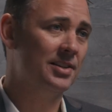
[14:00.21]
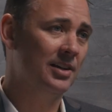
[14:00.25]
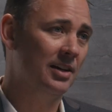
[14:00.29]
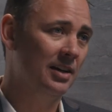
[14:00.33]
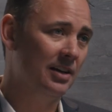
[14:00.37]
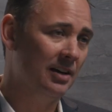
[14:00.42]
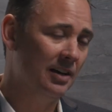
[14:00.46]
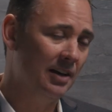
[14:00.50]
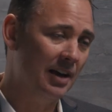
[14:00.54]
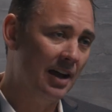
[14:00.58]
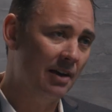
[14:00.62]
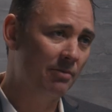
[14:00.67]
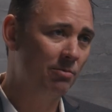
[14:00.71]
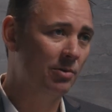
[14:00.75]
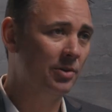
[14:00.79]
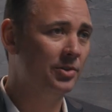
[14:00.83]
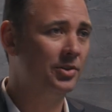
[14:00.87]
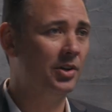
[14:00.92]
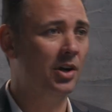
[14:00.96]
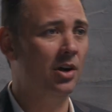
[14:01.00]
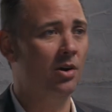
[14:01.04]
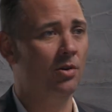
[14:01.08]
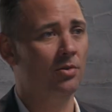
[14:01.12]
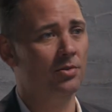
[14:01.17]
Edward
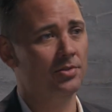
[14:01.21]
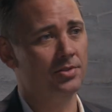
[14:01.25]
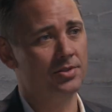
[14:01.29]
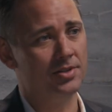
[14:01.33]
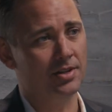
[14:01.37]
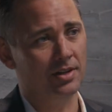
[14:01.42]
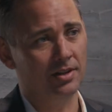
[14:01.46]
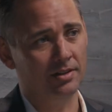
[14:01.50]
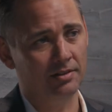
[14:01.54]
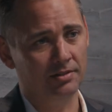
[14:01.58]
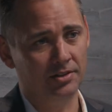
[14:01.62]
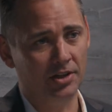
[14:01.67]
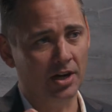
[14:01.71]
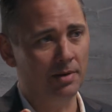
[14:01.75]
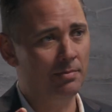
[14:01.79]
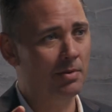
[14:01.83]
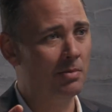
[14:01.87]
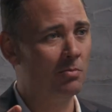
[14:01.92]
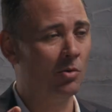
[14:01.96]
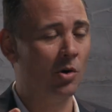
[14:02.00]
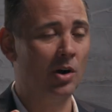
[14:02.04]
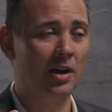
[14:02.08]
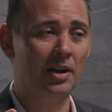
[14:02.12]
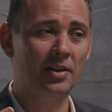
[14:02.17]
Jones, JP
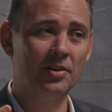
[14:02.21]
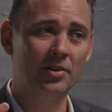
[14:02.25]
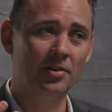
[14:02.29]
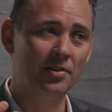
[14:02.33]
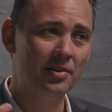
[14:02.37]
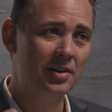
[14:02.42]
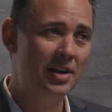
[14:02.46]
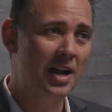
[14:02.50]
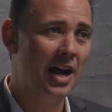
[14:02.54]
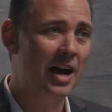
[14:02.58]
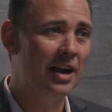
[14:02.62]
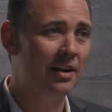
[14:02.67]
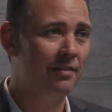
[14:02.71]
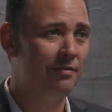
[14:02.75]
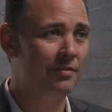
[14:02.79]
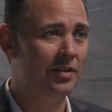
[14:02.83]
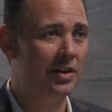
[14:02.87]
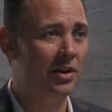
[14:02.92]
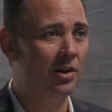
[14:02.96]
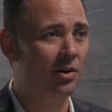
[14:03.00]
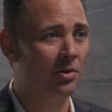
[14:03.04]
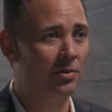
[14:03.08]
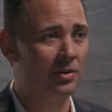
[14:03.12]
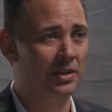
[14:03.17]
Morgan, you're not a
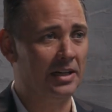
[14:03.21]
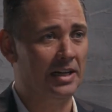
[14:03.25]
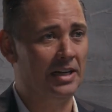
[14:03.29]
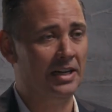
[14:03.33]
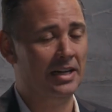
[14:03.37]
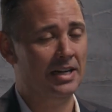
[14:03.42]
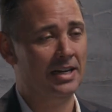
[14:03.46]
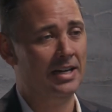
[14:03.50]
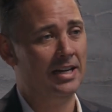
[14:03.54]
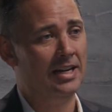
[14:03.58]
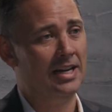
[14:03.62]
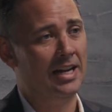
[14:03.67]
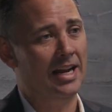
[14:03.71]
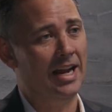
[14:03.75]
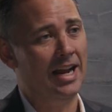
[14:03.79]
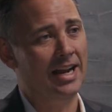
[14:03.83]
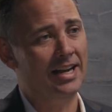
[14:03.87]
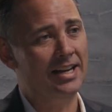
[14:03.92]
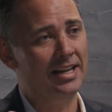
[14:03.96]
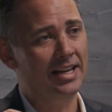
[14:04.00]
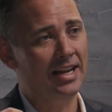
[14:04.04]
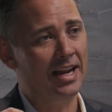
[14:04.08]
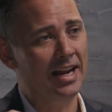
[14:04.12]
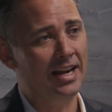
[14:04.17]
fee only.
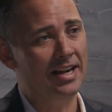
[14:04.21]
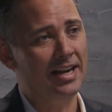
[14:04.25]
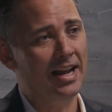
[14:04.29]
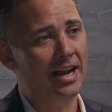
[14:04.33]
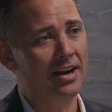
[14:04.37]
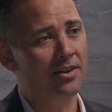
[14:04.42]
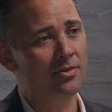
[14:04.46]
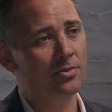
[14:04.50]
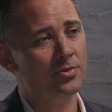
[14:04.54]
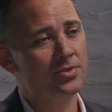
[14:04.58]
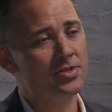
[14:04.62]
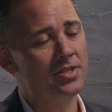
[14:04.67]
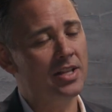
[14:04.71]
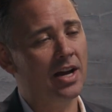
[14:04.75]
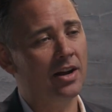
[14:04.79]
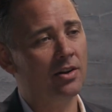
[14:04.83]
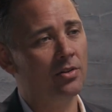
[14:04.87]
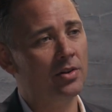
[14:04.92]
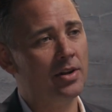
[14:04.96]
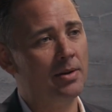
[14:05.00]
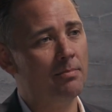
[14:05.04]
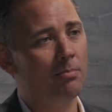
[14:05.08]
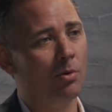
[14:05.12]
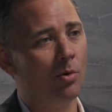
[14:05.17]
And that was not
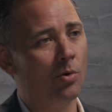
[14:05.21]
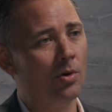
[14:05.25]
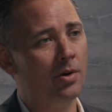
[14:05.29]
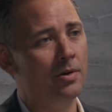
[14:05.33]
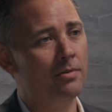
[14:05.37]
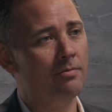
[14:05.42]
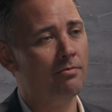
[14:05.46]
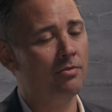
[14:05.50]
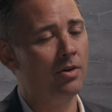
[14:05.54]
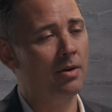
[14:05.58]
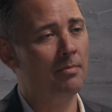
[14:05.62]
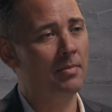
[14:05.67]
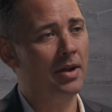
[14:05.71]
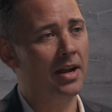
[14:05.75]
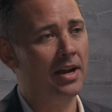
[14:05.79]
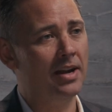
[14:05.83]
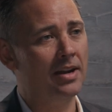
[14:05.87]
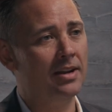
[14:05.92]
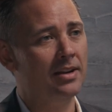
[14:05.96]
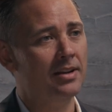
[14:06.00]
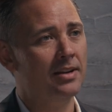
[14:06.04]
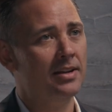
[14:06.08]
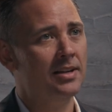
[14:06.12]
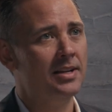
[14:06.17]
only important from
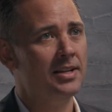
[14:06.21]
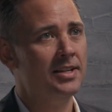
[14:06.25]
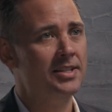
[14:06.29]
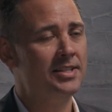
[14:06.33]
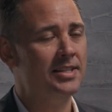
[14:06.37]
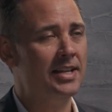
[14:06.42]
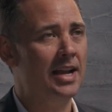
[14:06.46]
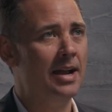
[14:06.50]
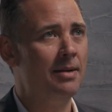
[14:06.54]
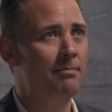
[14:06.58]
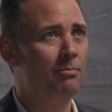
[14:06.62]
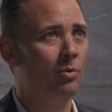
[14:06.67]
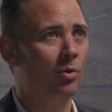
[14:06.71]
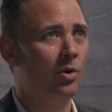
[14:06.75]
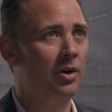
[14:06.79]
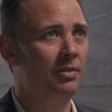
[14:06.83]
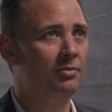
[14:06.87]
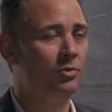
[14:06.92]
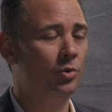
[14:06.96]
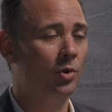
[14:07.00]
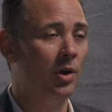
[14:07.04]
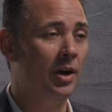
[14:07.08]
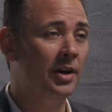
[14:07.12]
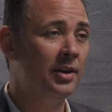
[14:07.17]
a standpoint of
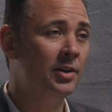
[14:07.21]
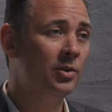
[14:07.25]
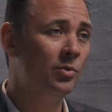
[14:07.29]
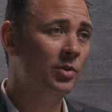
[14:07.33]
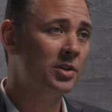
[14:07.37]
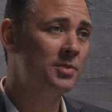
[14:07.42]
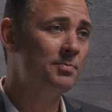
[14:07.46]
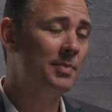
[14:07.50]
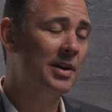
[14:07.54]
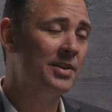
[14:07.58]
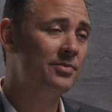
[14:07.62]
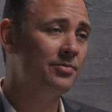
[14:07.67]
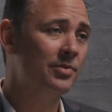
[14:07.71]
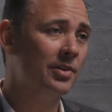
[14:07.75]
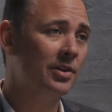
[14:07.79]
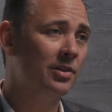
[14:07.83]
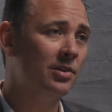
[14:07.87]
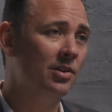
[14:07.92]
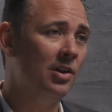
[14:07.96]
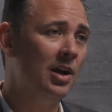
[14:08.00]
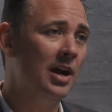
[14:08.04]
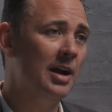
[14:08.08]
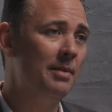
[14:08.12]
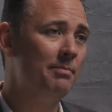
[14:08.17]
trying to do what's best for the
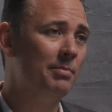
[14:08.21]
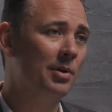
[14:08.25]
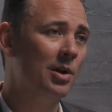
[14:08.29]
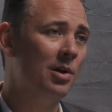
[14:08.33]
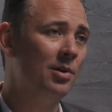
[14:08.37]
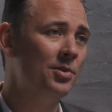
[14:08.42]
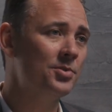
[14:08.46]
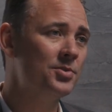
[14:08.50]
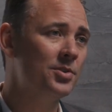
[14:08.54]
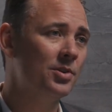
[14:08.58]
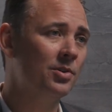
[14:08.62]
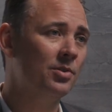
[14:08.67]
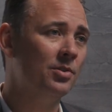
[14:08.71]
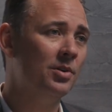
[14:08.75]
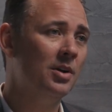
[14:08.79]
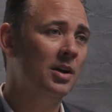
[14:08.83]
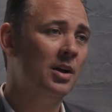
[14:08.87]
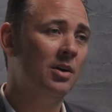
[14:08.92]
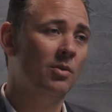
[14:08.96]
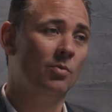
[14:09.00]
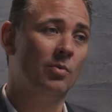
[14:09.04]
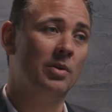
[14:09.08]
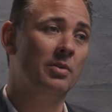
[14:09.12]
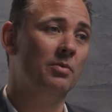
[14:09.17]
client, but also
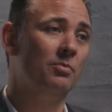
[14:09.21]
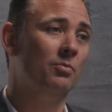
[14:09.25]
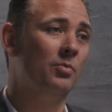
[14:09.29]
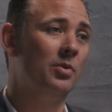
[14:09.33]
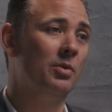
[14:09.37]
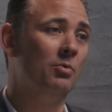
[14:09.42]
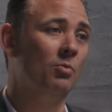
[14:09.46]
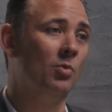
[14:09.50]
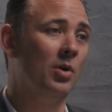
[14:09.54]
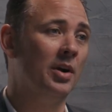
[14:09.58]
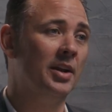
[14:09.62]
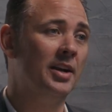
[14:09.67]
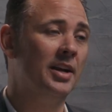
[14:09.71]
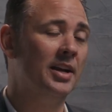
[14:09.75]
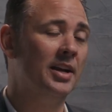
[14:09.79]
we wanted to